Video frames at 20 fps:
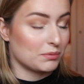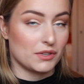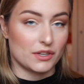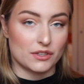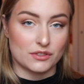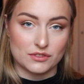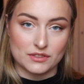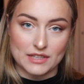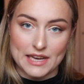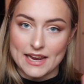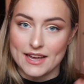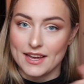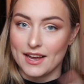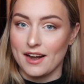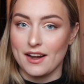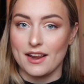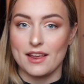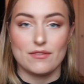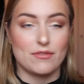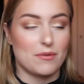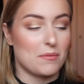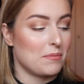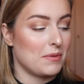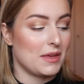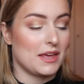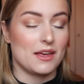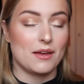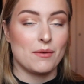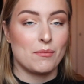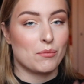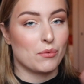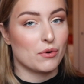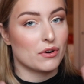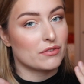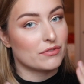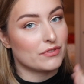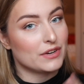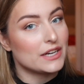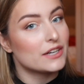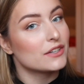because they can even be more
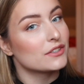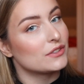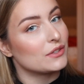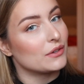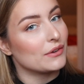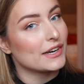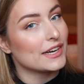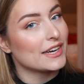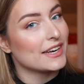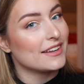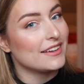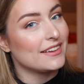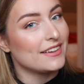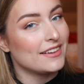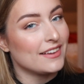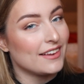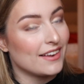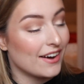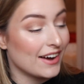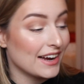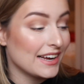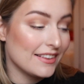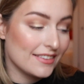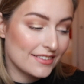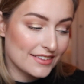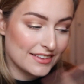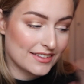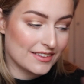fierce during the night